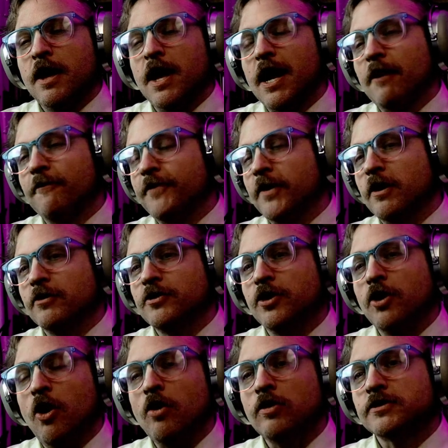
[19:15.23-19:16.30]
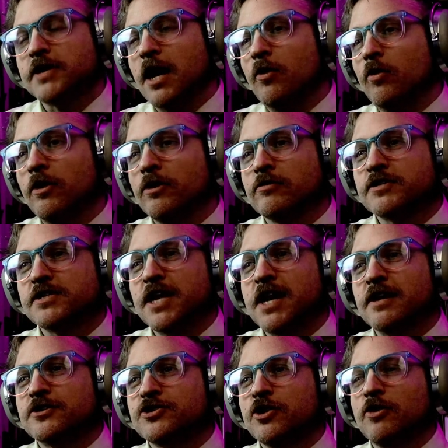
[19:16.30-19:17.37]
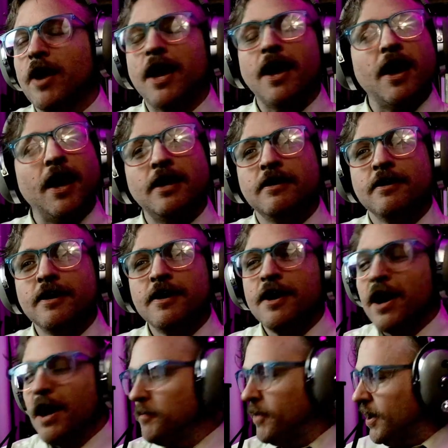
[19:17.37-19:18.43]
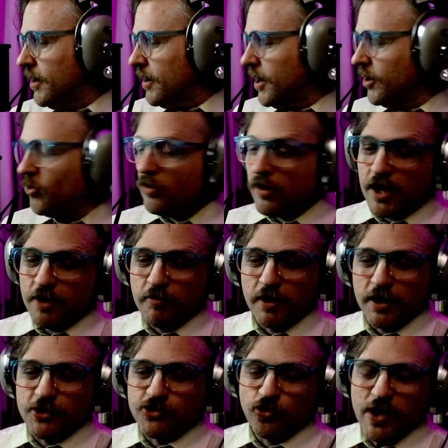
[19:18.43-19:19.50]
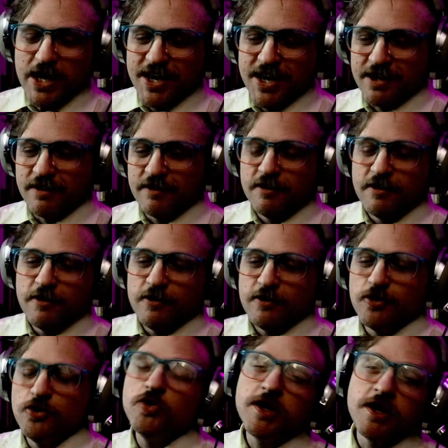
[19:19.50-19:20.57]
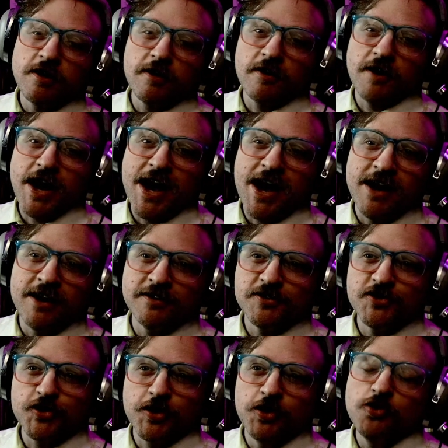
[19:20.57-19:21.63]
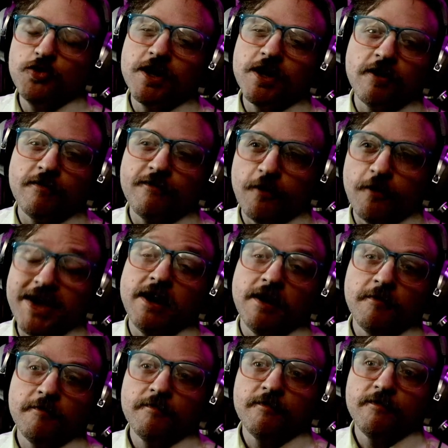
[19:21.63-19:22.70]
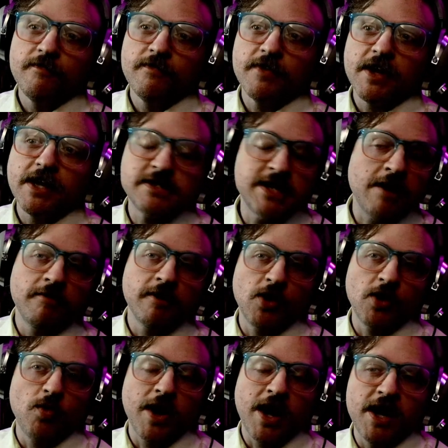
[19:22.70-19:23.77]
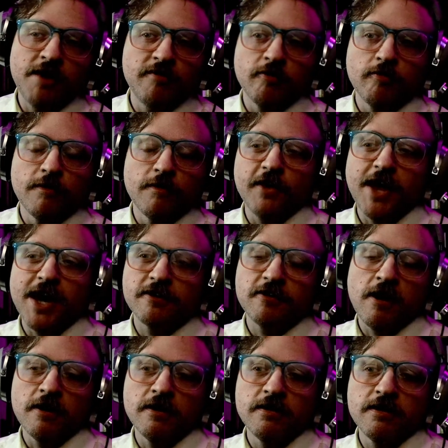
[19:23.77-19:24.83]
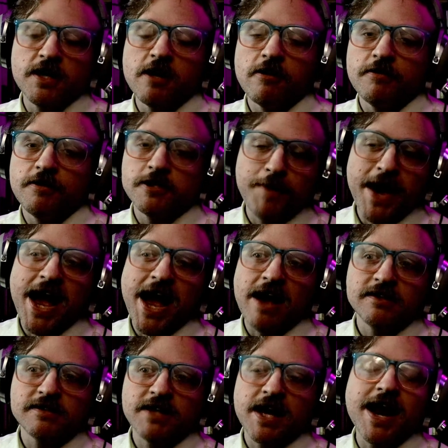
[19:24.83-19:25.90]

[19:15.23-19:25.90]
And I figured, you know, it's kind of one of those things, you know, I I, I'm, I don't like really treating New Year as a new year for me. That's not really when I even reflect on the year that's passed.